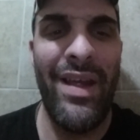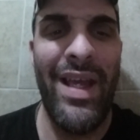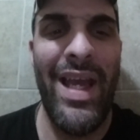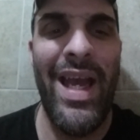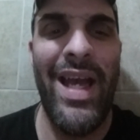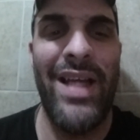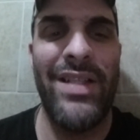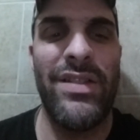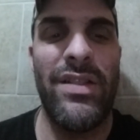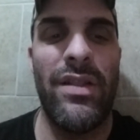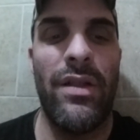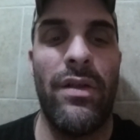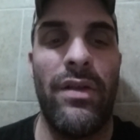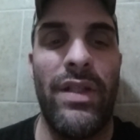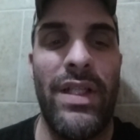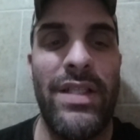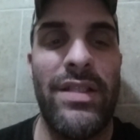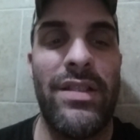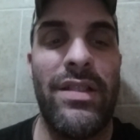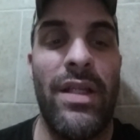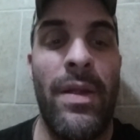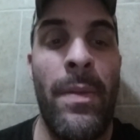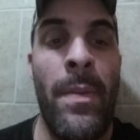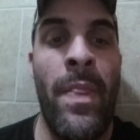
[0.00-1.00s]
yeah, so
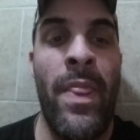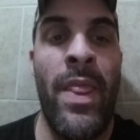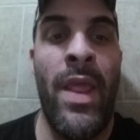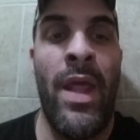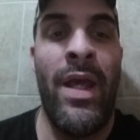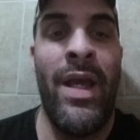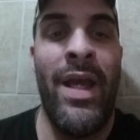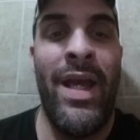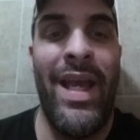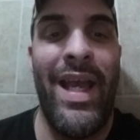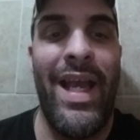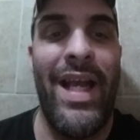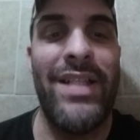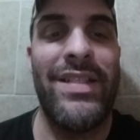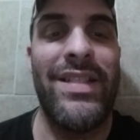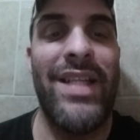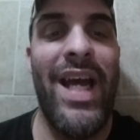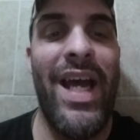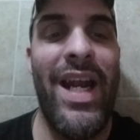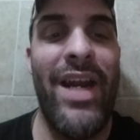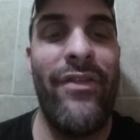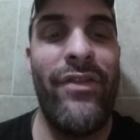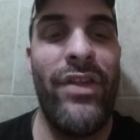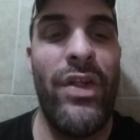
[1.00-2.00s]
it's it's
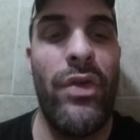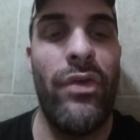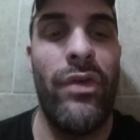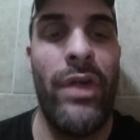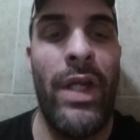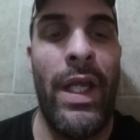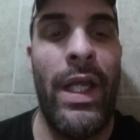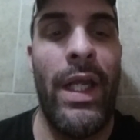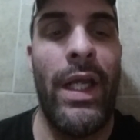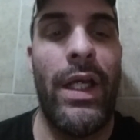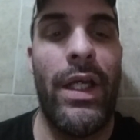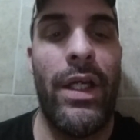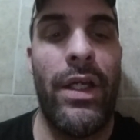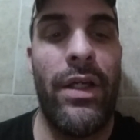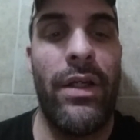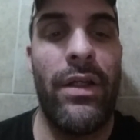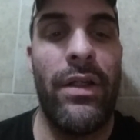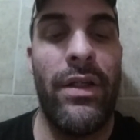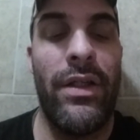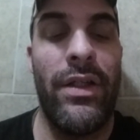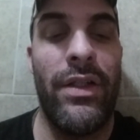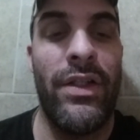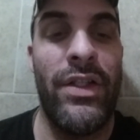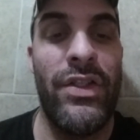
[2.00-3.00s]
kind of unique
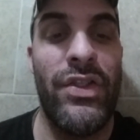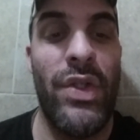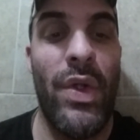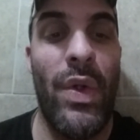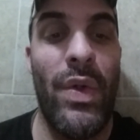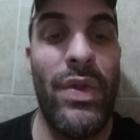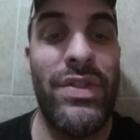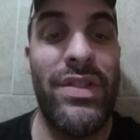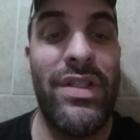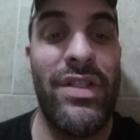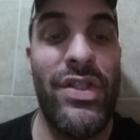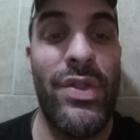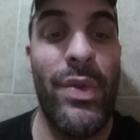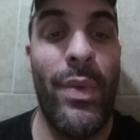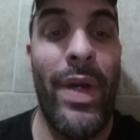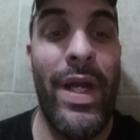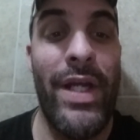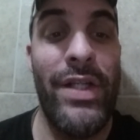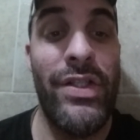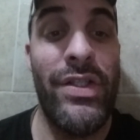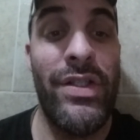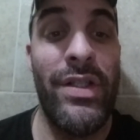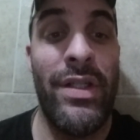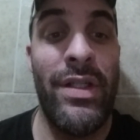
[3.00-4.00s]
this whole
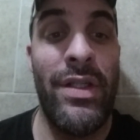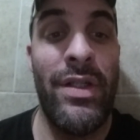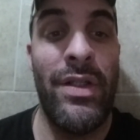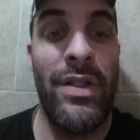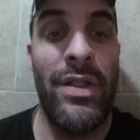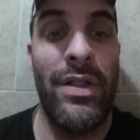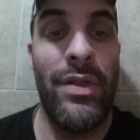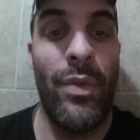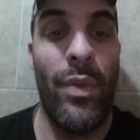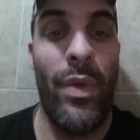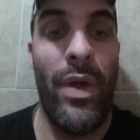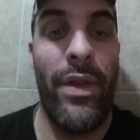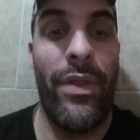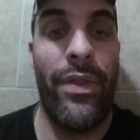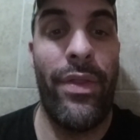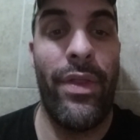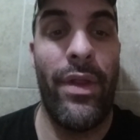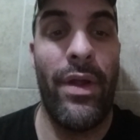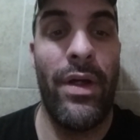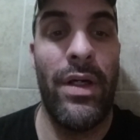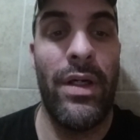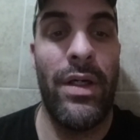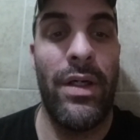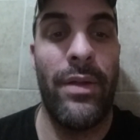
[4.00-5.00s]
situation
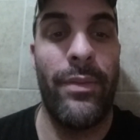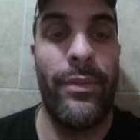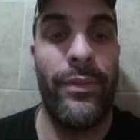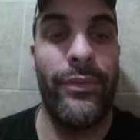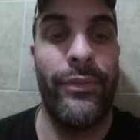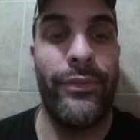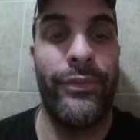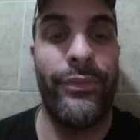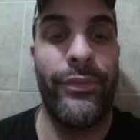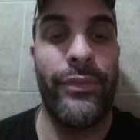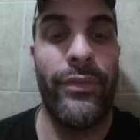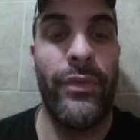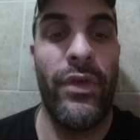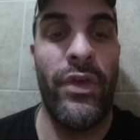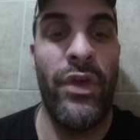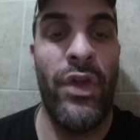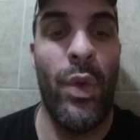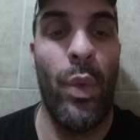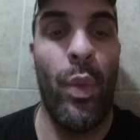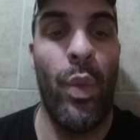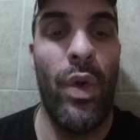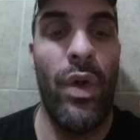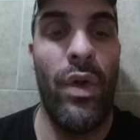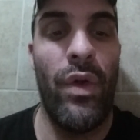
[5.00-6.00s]
with um,
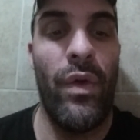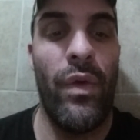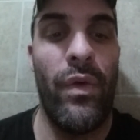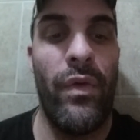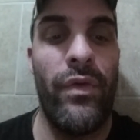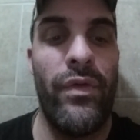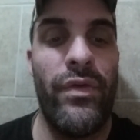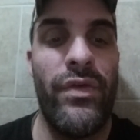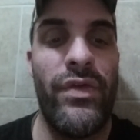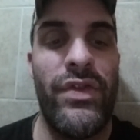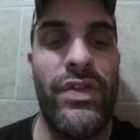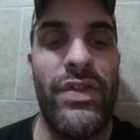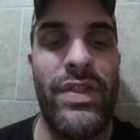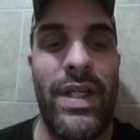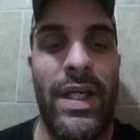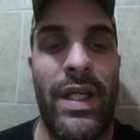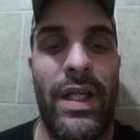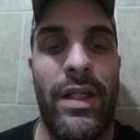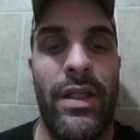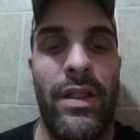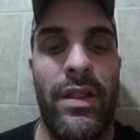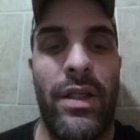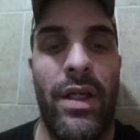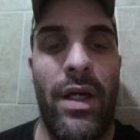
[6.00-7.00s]
the Wolves
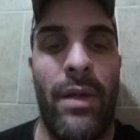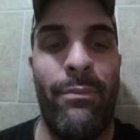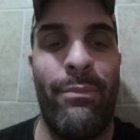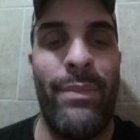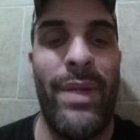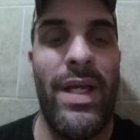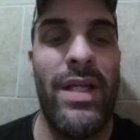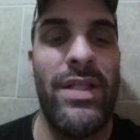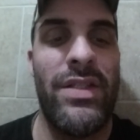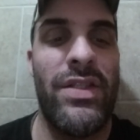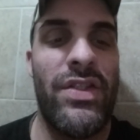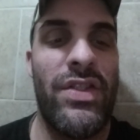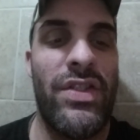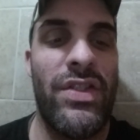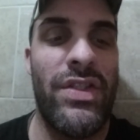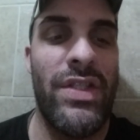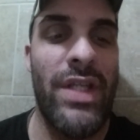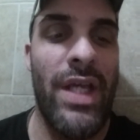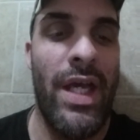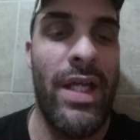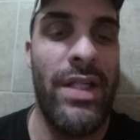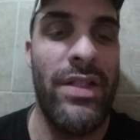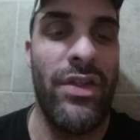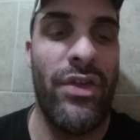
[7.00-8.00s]
and Abyss
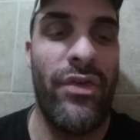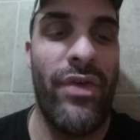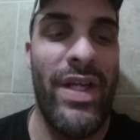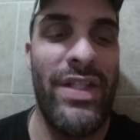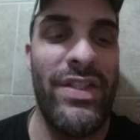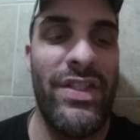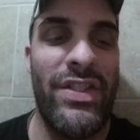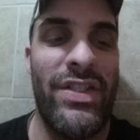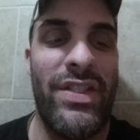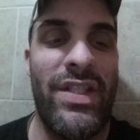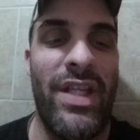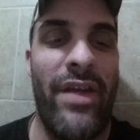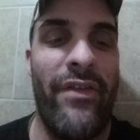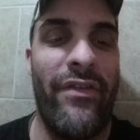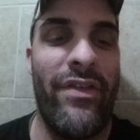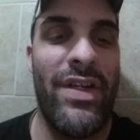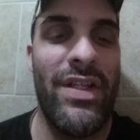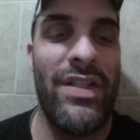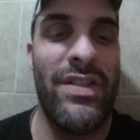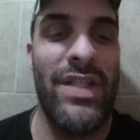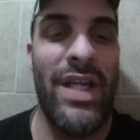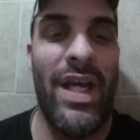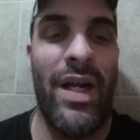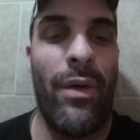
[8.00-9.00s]
and Crazy Steve
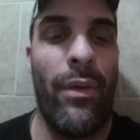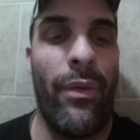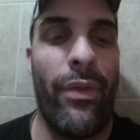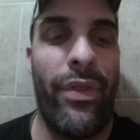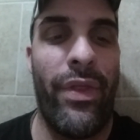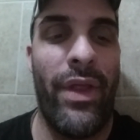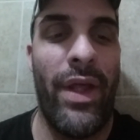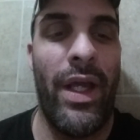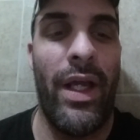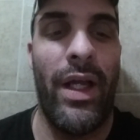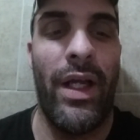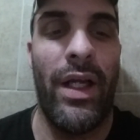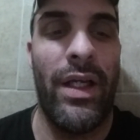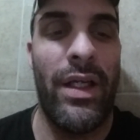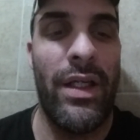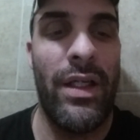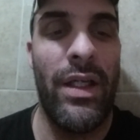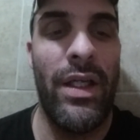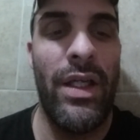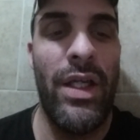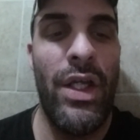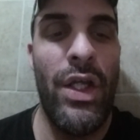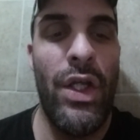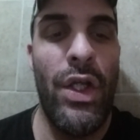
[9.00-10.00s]
because I don't think